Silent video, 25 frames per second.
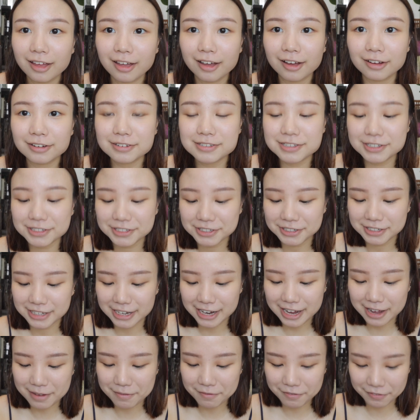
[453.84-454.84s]
Also,
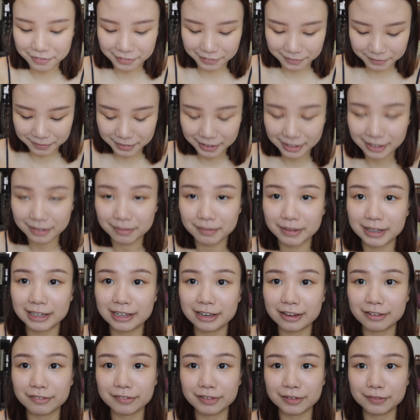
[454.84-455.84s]
today I'm filming in my
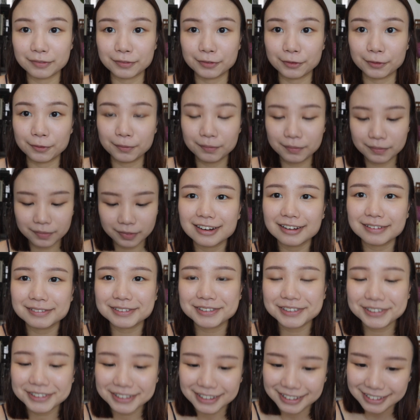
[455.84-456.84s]
living room. I'm
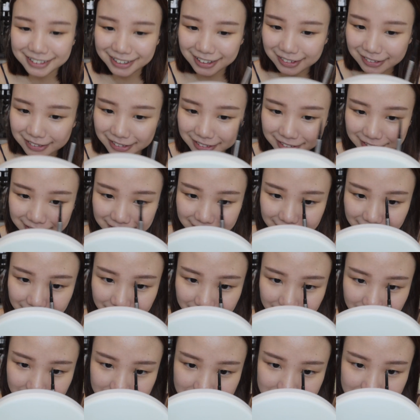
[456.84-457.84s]
sure you can tell the
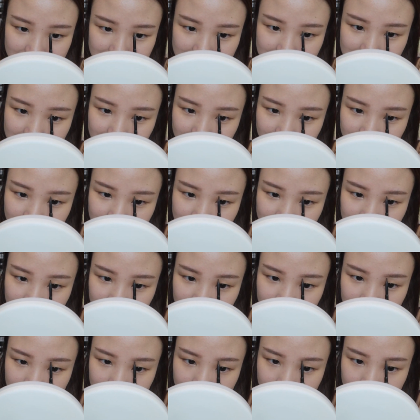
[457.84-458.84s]
location is different
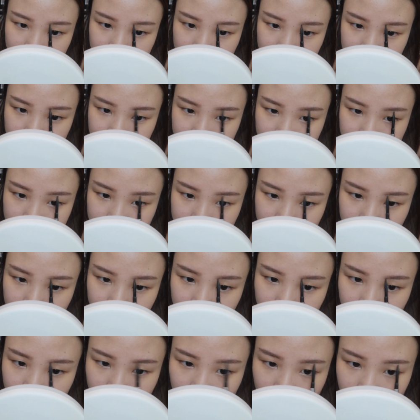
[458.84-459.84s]
today.
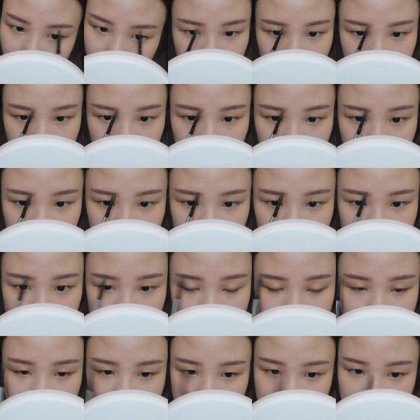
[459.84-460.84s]
My room
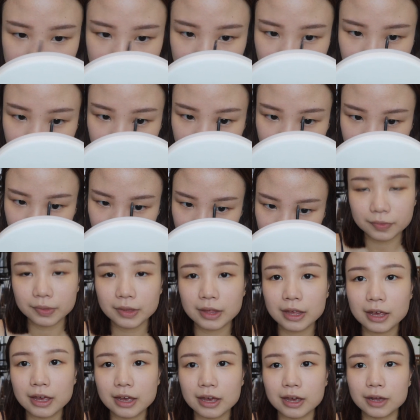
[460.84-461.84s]
is just kind of dark,
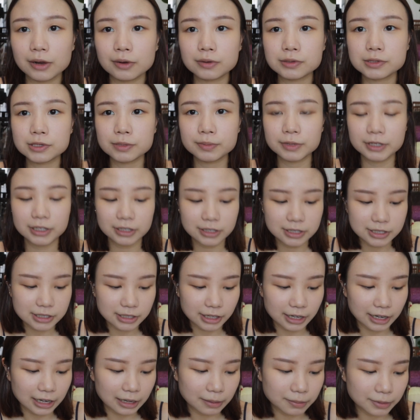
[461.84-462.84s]
and also because the
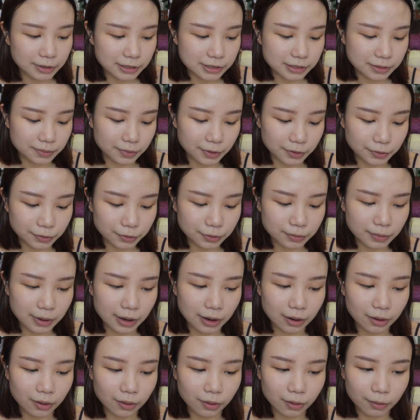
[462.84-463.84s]
cupboards in my room
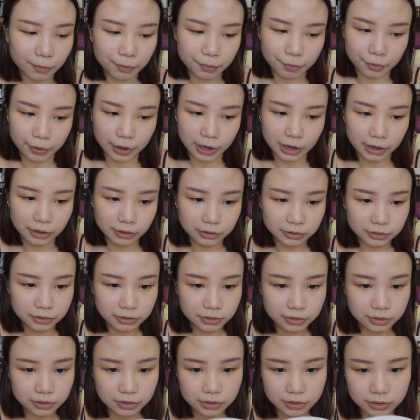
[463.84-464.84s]
are all brown,
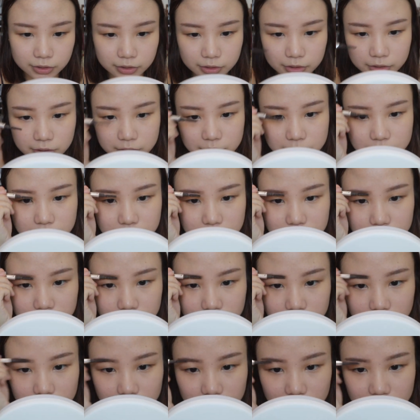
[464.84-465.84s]
so
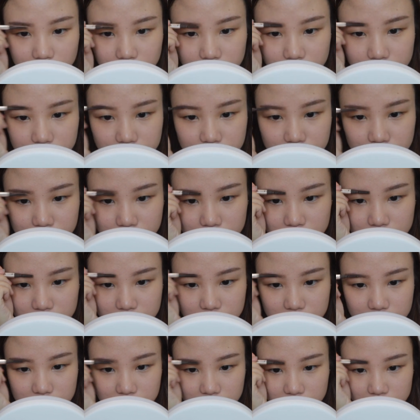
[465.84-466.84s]
it
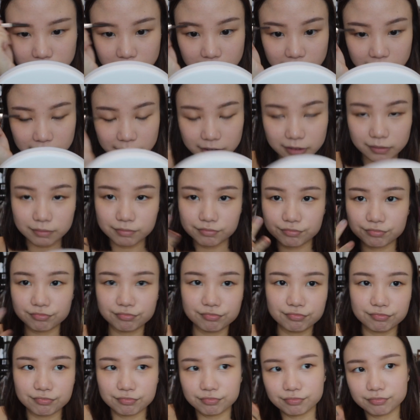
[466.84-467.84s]
contributes to that
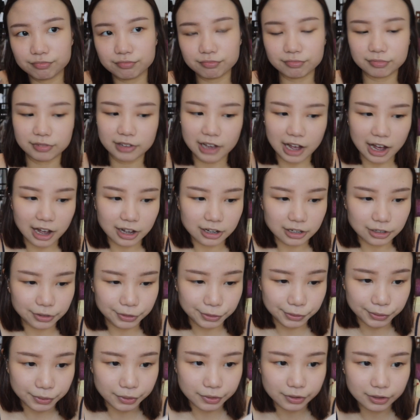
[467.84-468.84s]
dark
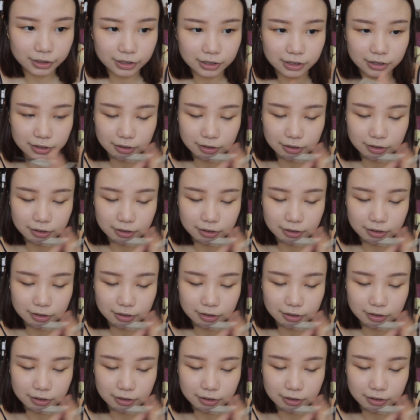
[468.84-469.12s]
look.